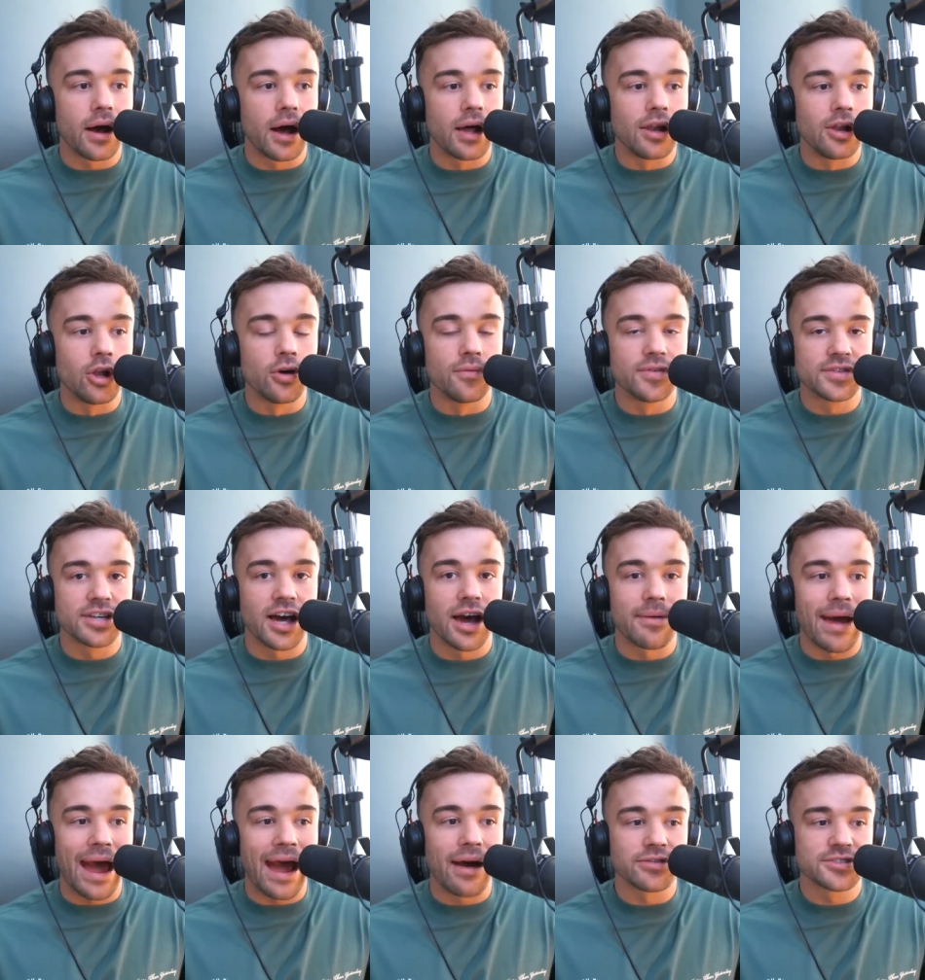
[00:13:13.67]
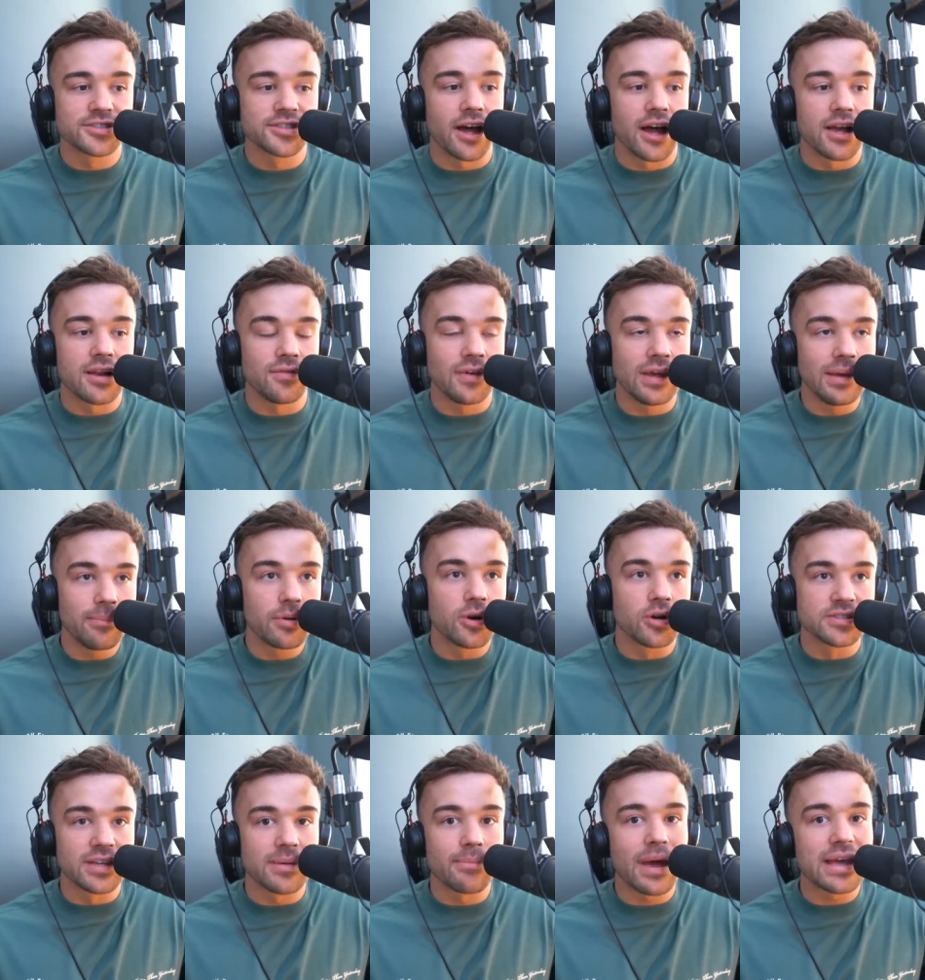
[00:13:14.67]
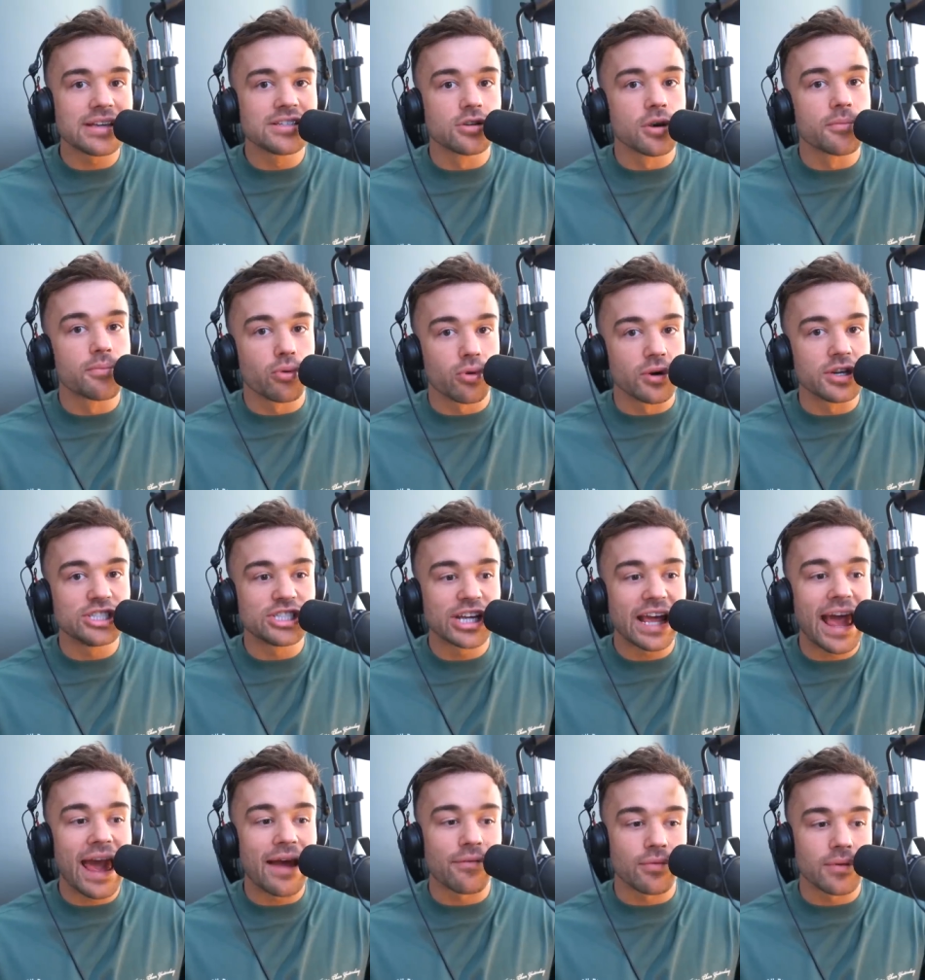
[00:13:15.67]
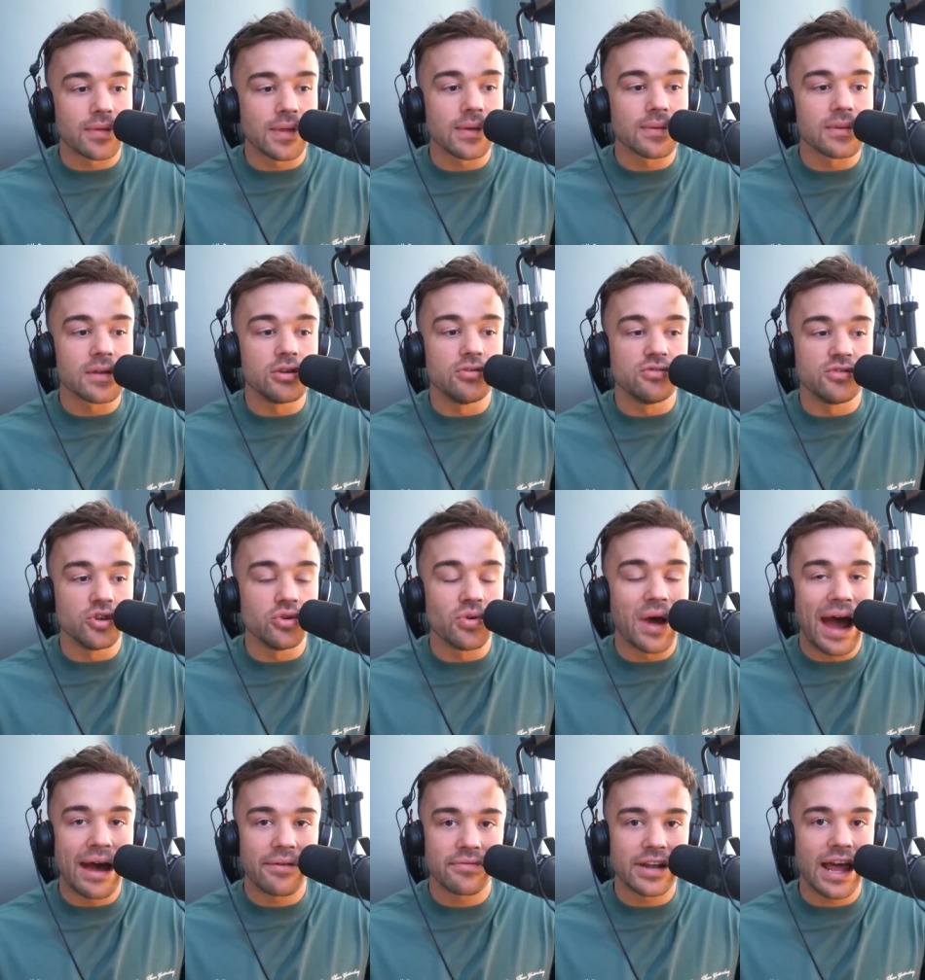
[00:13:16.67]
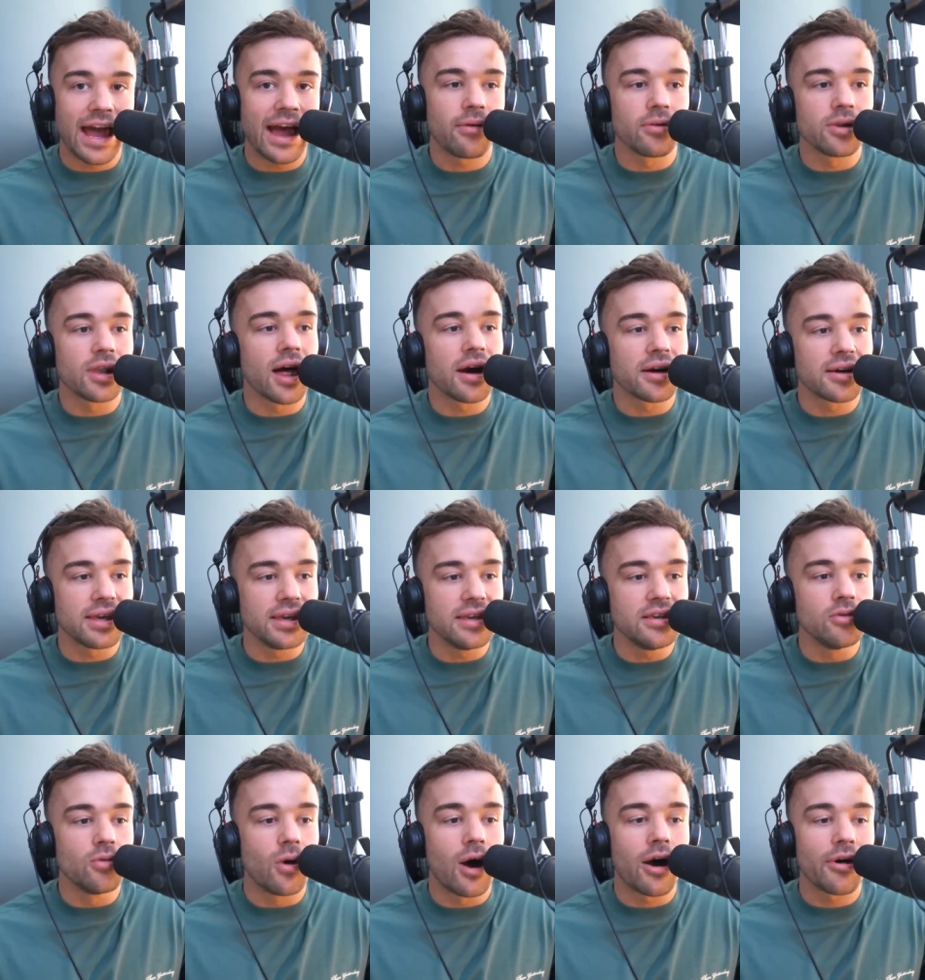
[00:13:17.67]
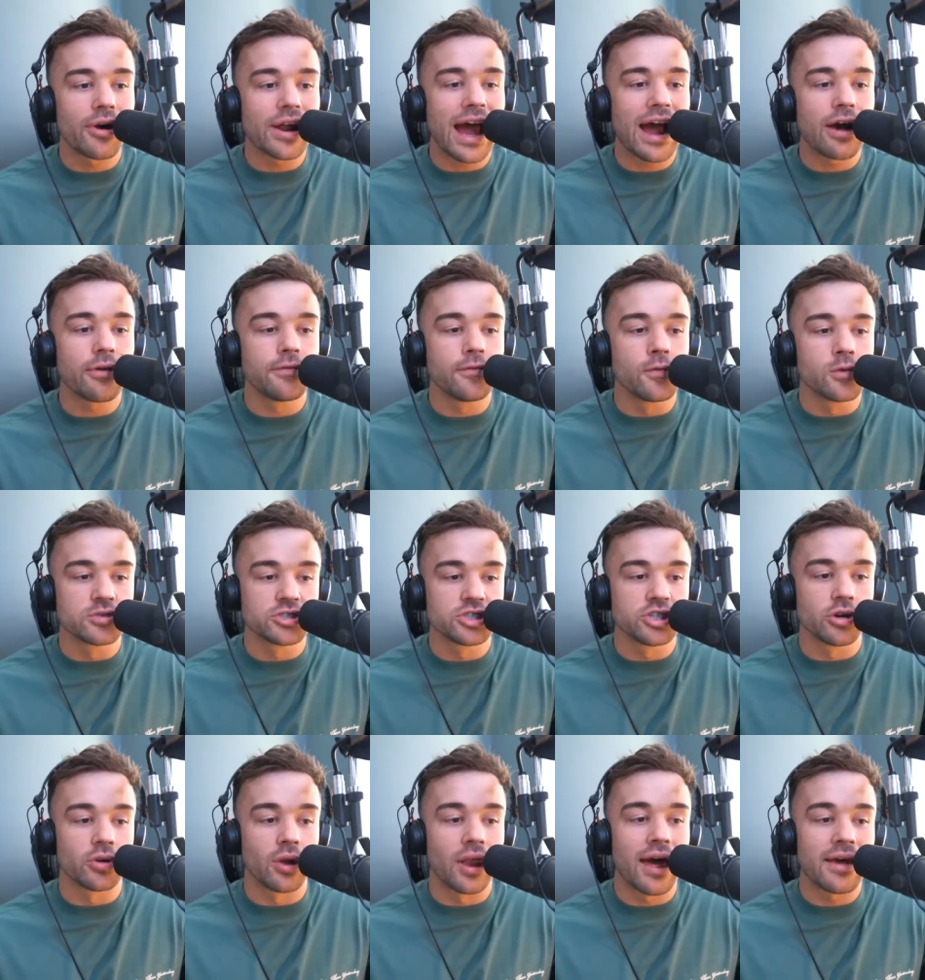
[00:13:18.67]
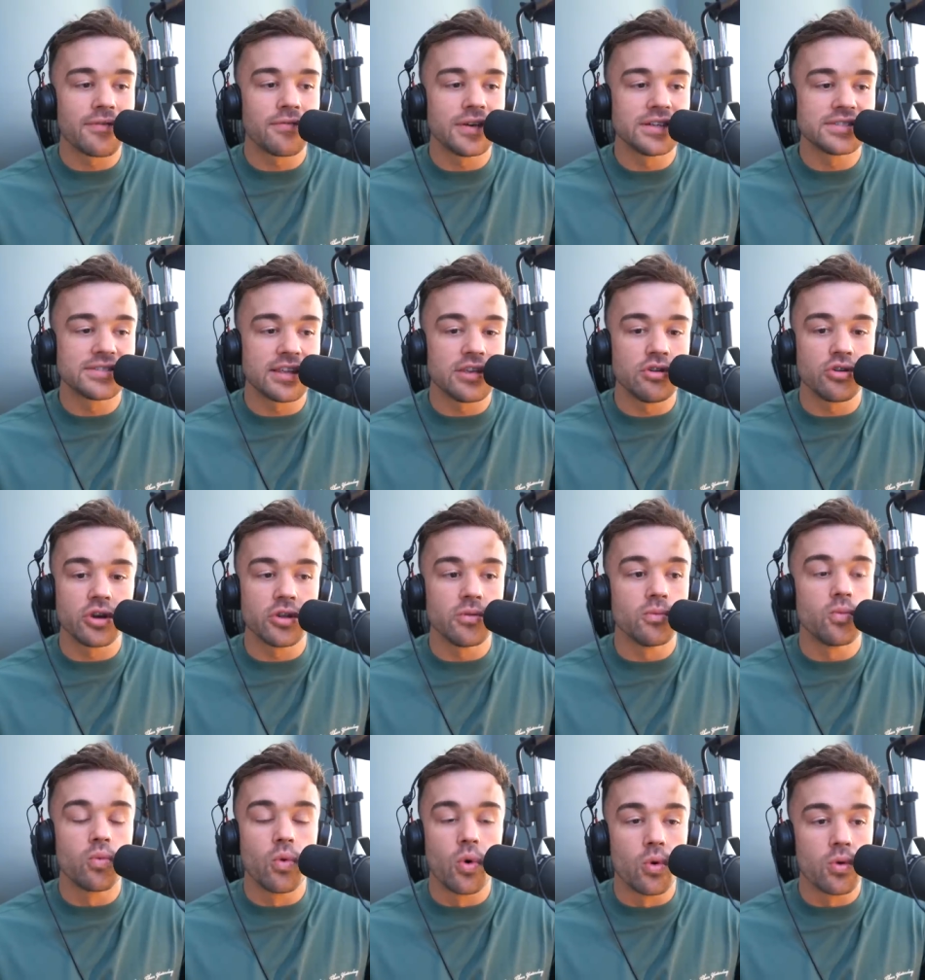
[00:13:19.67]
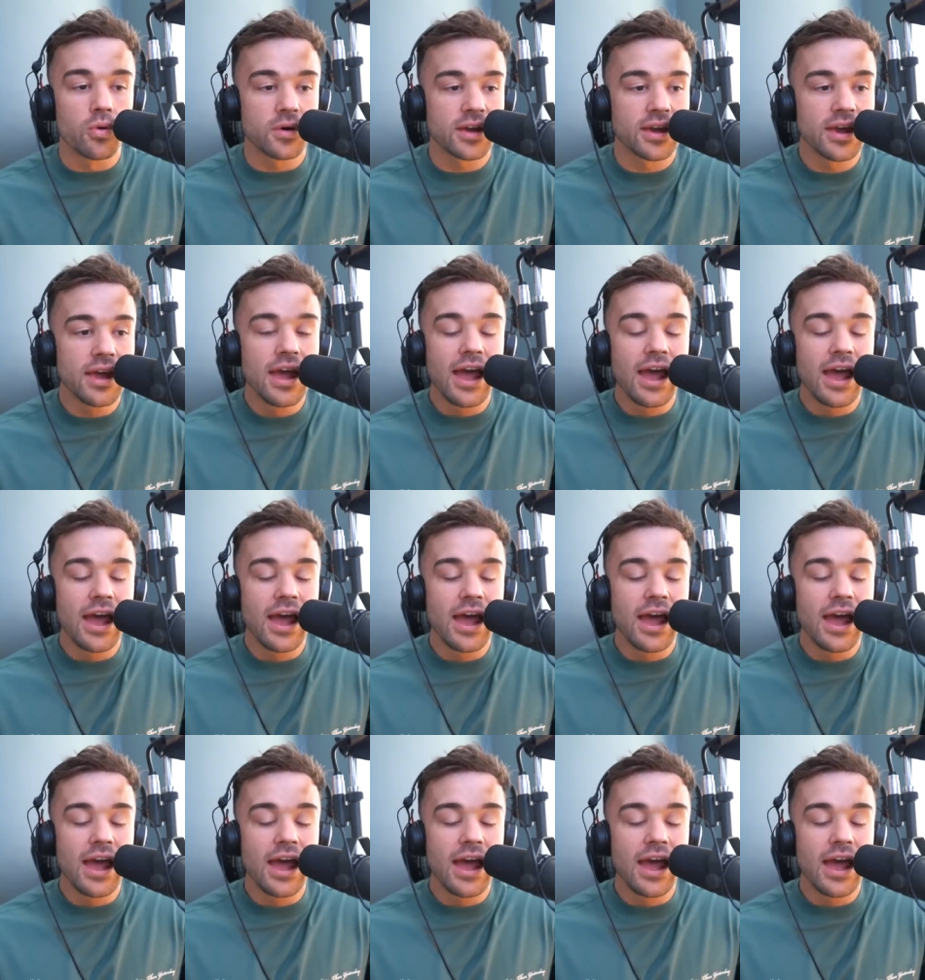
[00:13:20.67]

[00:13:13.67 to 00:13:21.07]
a lot of the time outside of it because it makes you appreciate everything that you do have and how lucky you are and how fortunate your life is that you can walk